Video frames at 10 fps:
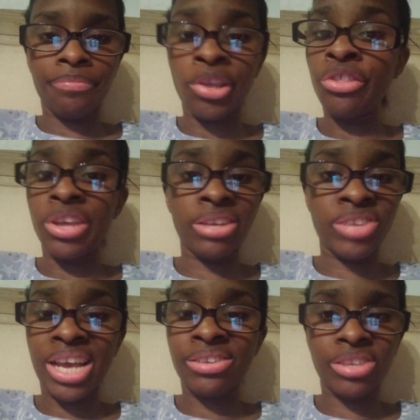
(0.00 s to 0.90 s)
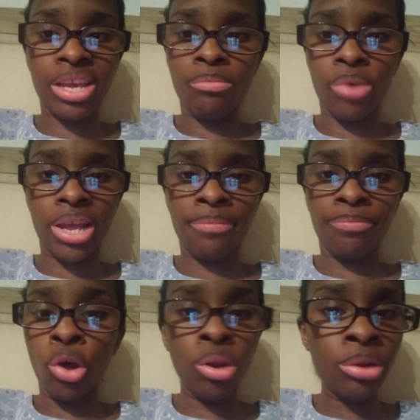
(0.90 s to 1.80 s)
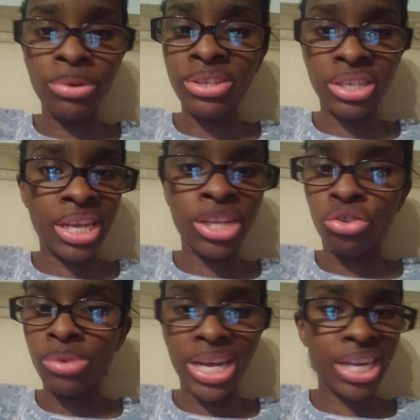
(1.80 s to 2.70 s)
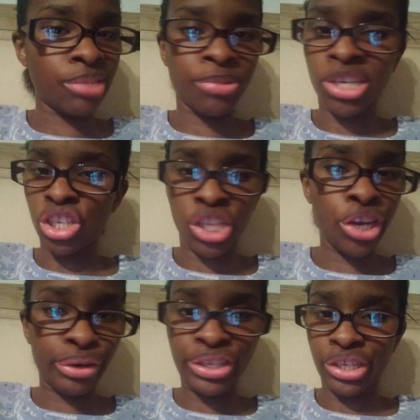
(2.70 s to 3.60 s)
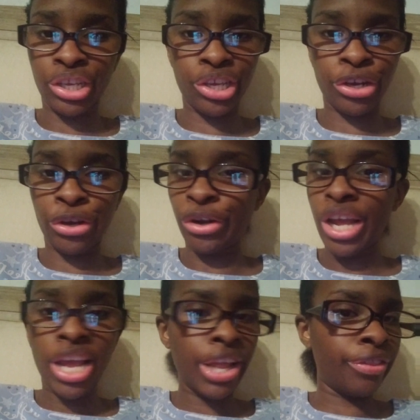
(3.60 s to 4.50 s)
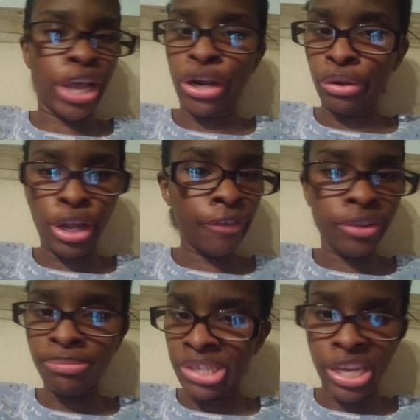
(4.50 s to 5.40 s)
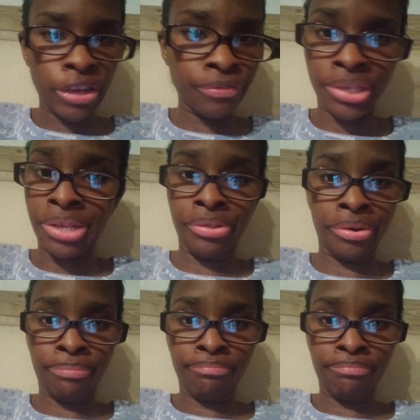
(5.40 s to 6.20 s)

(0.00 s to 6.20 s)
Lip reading: They're the exact same way. The only reason they do that is because they're insecure. They don't love themselves either.